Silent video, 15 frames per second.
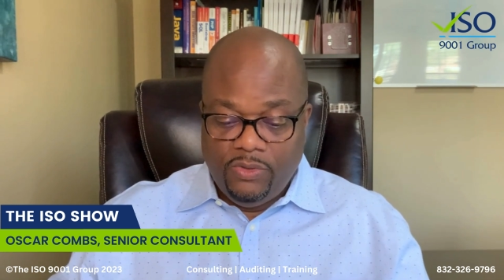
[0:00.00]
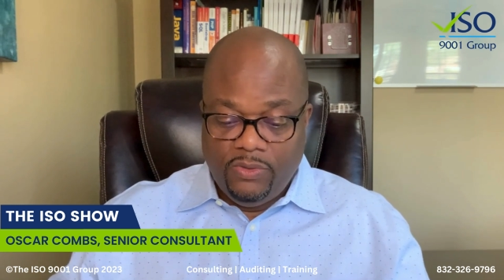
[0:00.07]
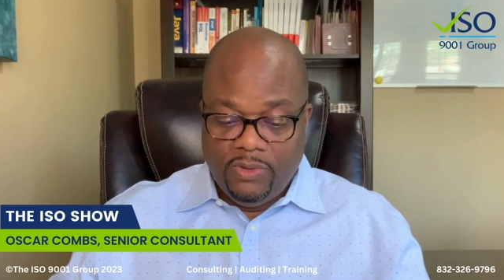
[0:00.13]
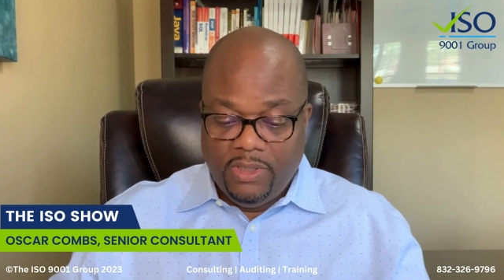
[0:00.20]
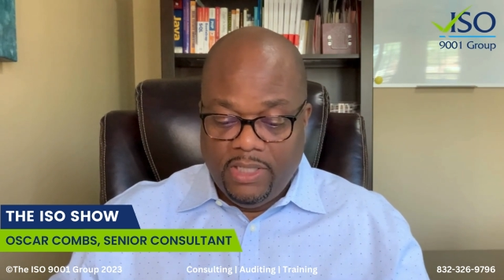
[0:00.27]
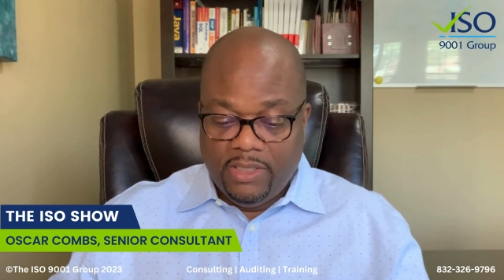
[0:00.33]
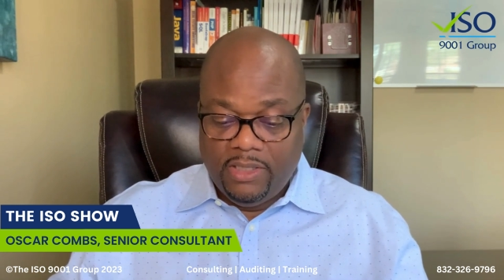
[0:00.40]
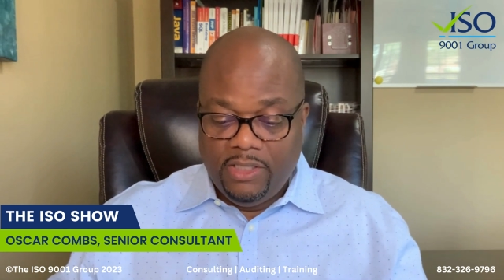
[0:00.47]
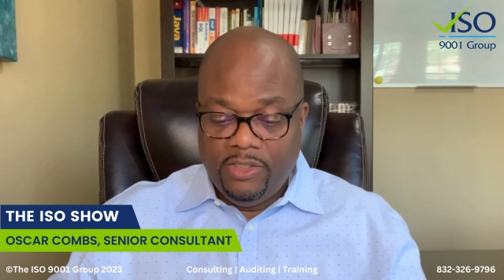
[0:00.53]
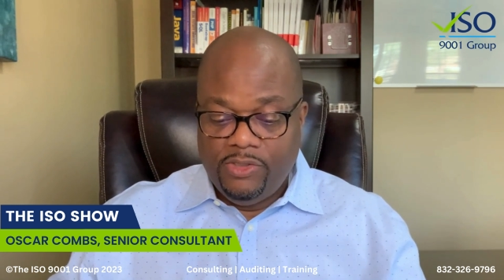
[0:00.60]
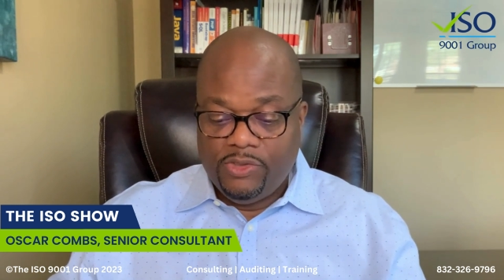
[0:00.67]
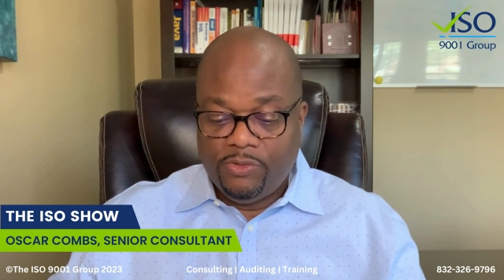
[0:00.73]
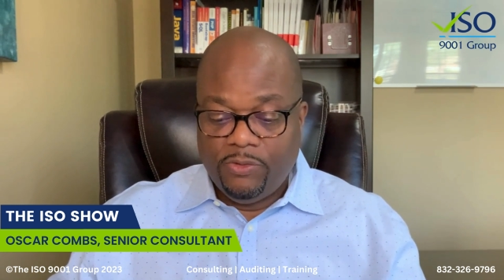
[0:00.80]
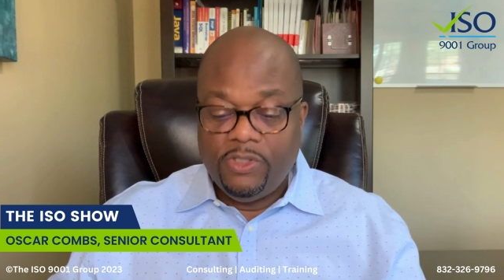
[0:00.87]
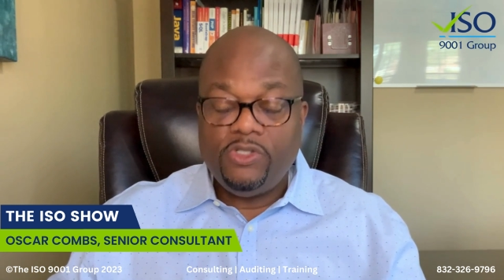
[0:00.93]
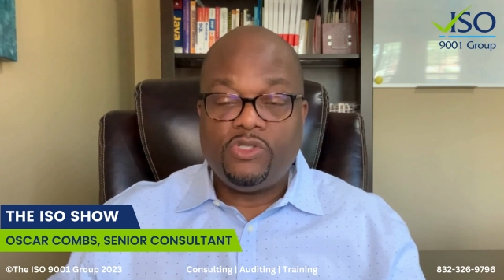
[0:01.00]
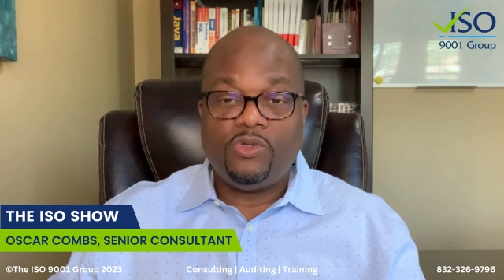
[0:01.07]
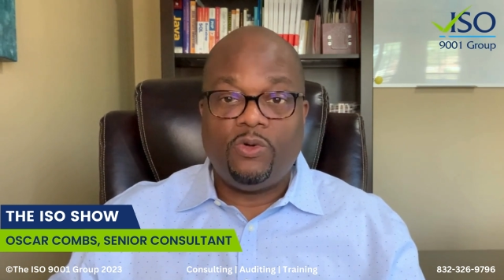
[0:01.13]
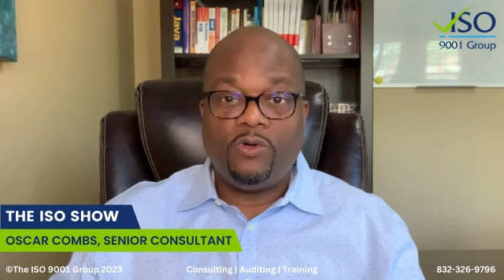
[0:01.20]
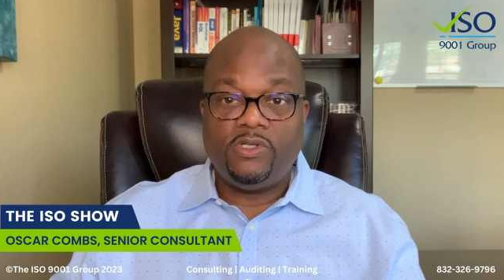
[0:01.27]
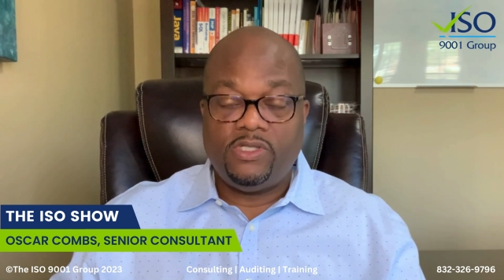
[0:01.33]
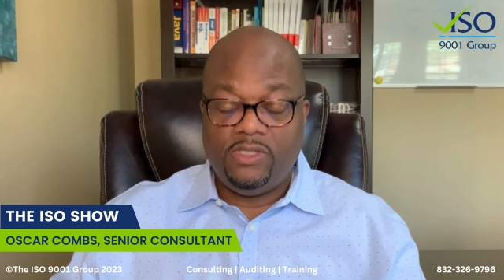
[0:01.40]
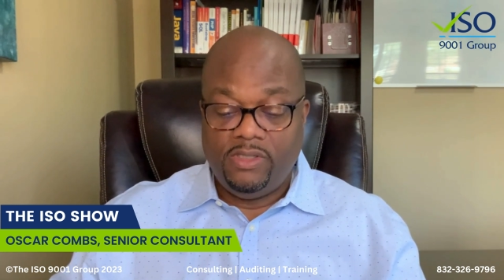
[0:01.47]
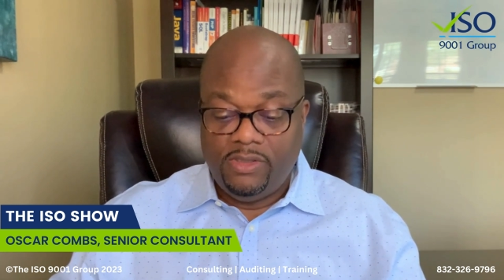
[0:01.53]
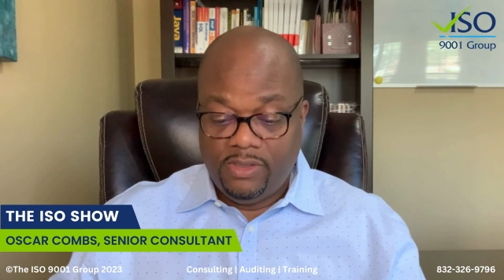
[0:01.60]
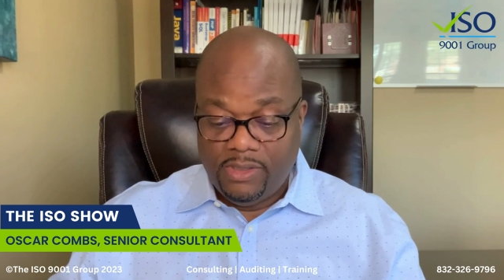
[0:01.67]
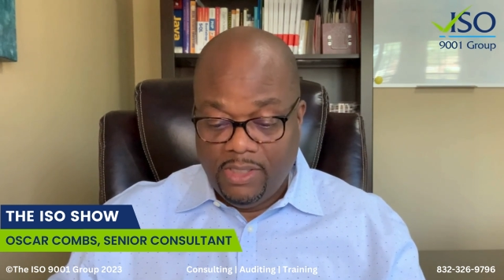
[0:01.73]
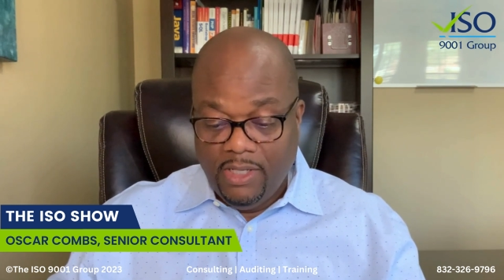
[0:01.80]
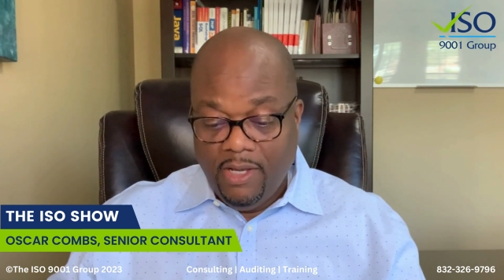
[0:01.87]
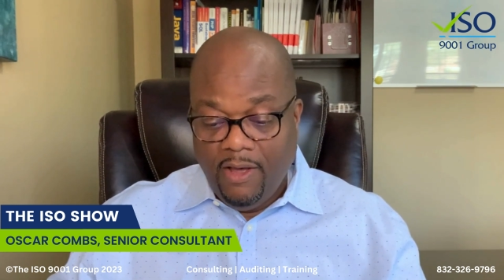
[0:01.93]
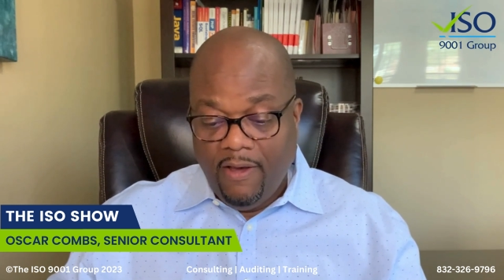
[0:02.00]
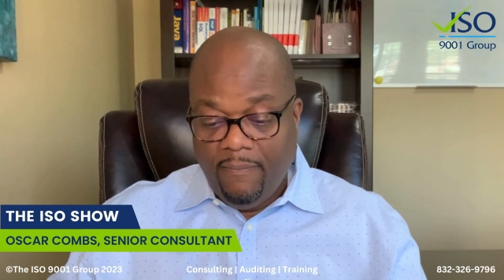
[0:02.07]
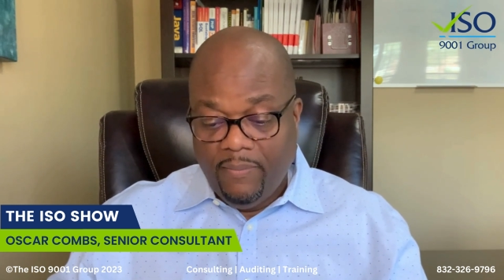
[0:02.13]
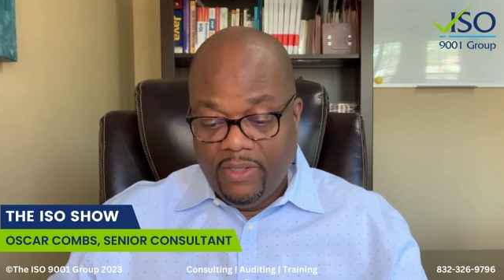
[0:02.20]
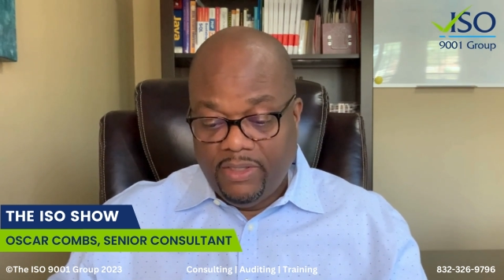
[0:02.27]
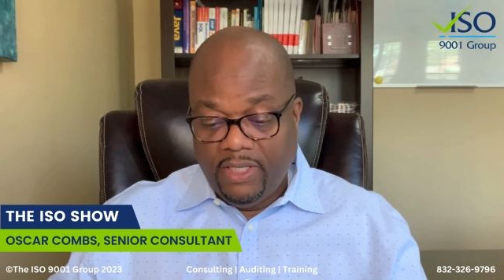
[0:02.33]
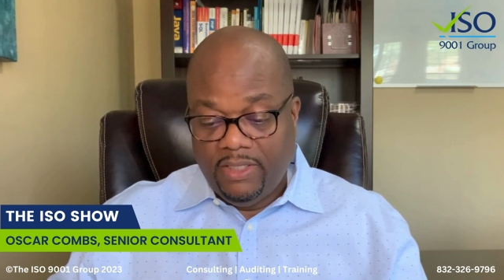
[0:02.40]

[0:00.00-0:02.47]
get these resources? But